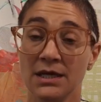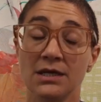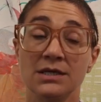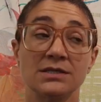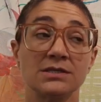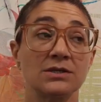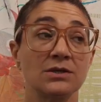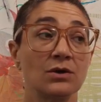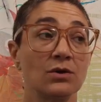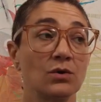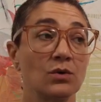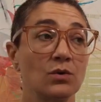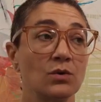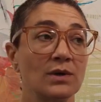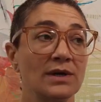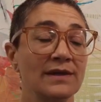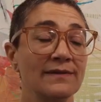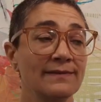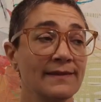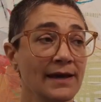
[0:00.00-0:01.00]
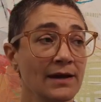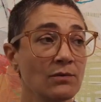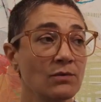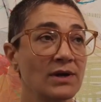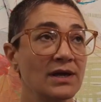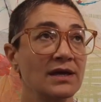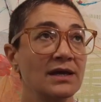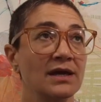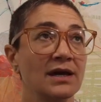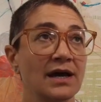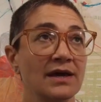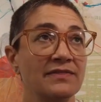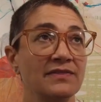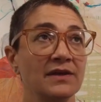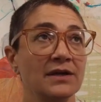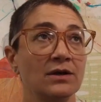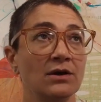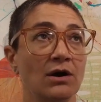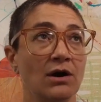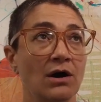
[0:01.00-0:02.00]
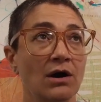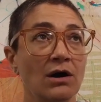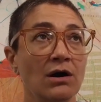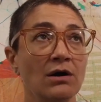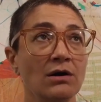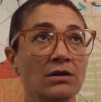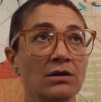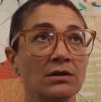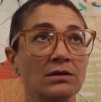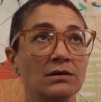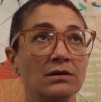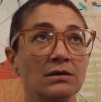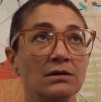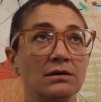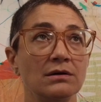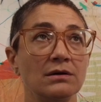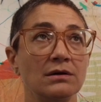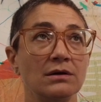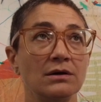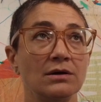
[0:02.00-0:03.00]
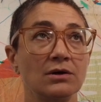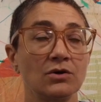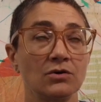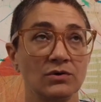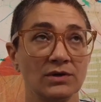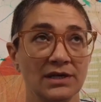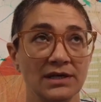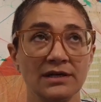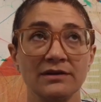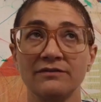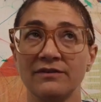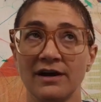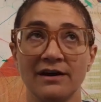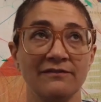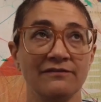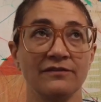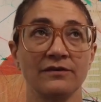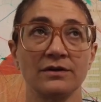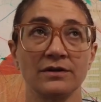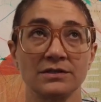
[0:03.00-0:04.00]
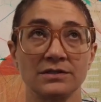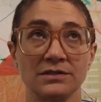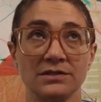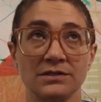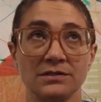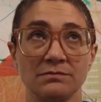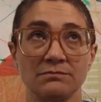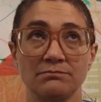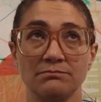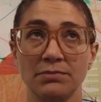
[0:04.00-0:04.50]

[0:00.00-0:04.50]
So in that way, I think all creative efforts,